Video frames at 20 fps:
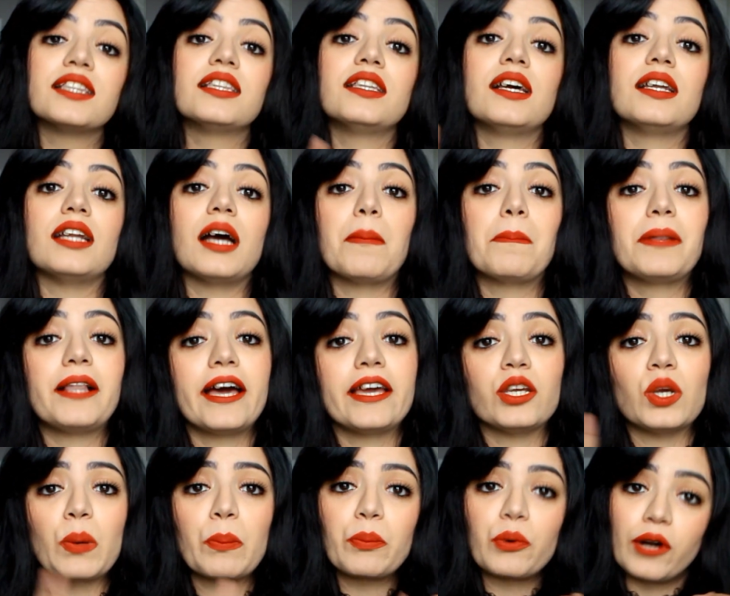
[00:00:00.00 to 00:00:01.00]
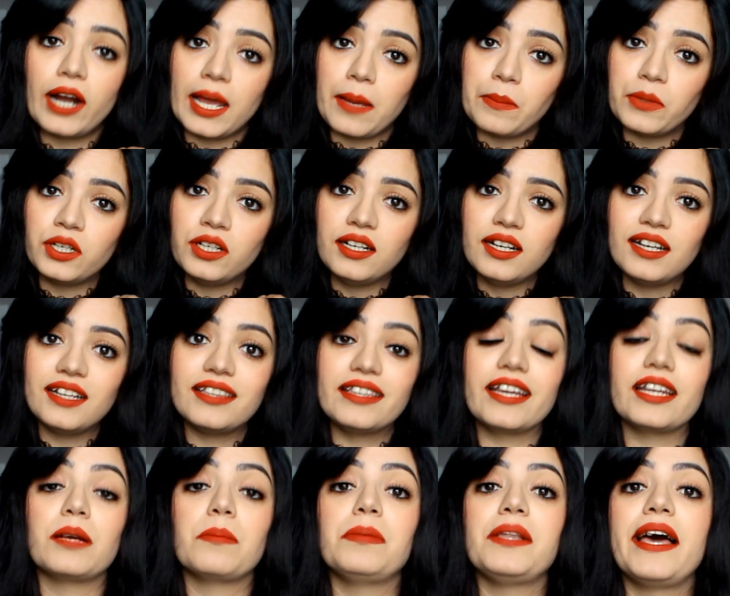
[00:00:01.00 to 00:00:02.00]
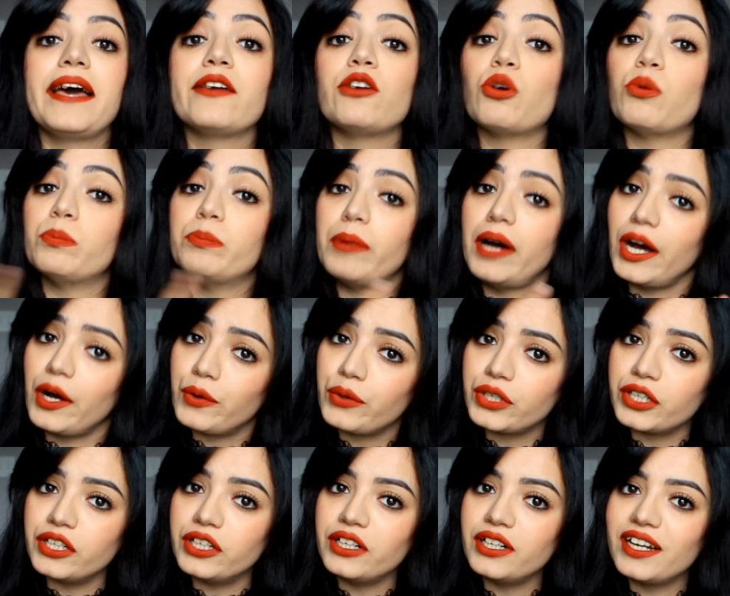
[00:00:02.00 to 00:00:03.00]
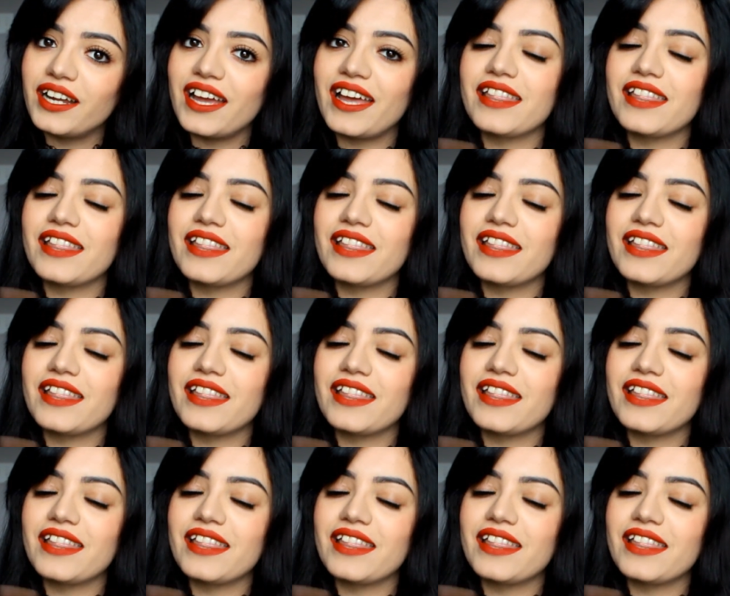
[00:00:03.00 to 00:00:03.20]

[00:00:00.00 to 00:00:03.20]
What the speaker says: then apply your primer, then apply your powder,